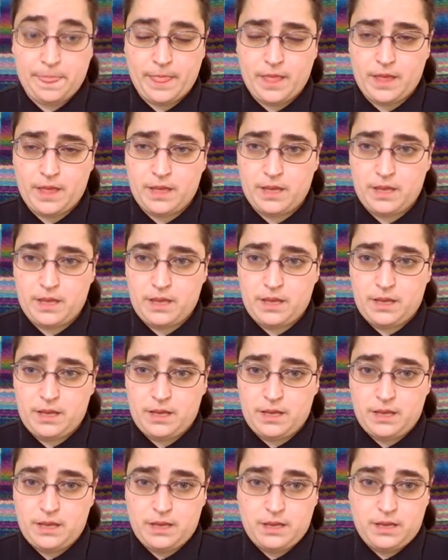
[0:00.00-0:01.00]

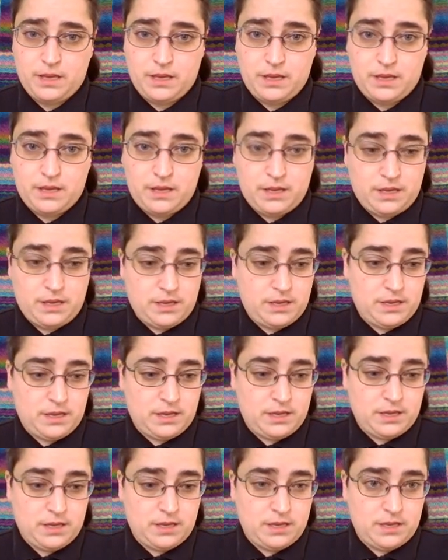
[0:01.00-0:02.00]

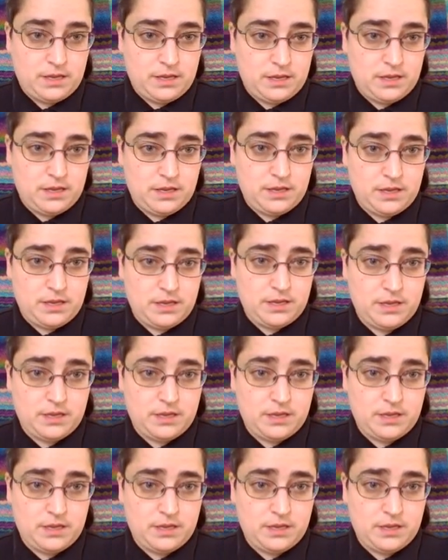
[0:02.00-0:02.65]
Nothing is said.